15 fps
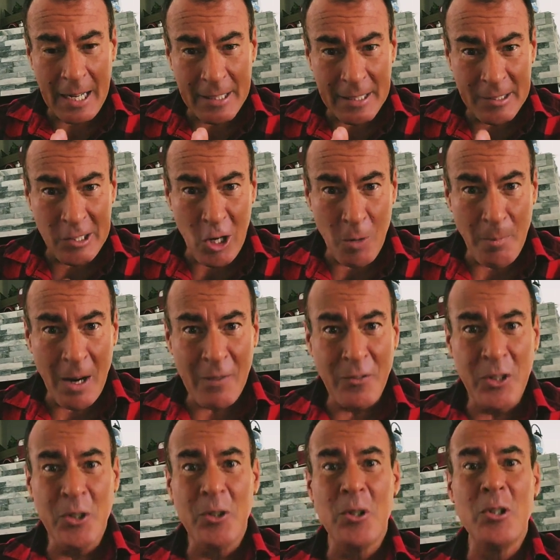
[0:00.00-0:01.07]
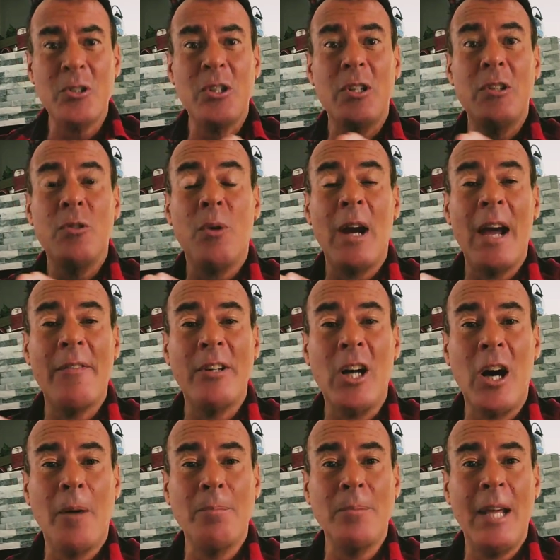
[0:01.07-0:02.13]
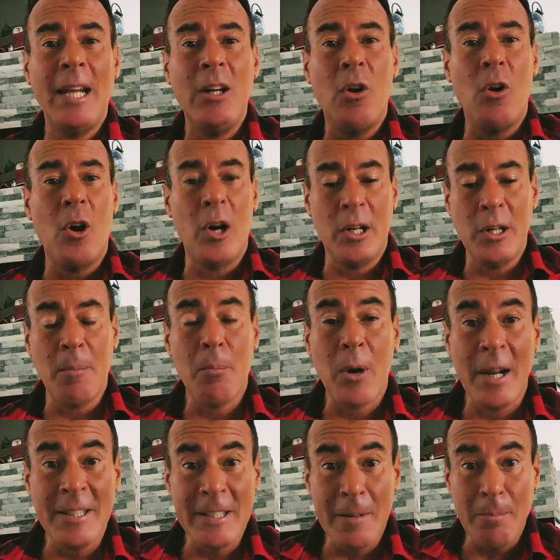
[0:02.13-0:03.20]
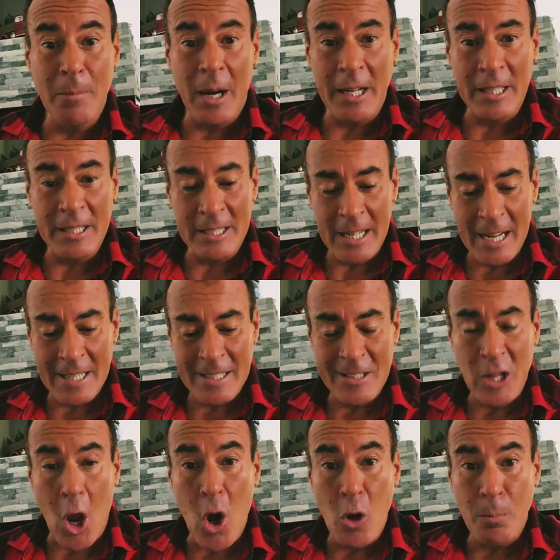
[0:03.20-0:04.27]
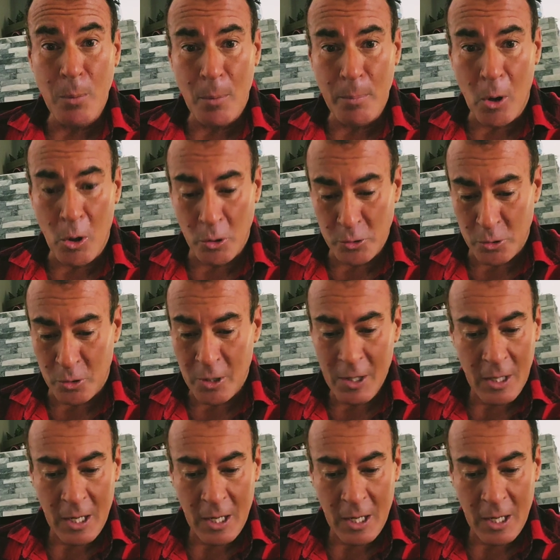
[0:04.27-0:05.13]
to tell my viewers, do I have an update on President Biden has his own proposal?